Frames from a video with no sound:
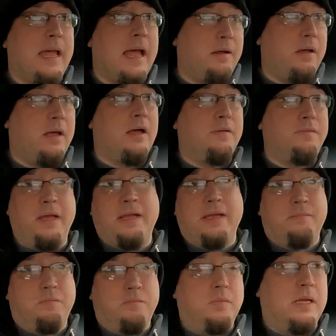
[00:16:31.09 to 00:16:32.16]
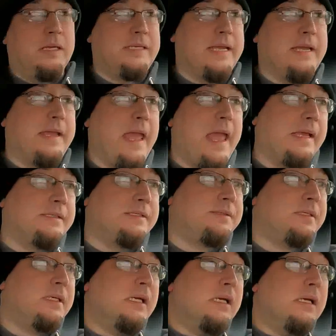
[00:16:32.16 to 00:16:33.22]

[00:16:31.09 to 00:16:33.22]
out of a tank of gas.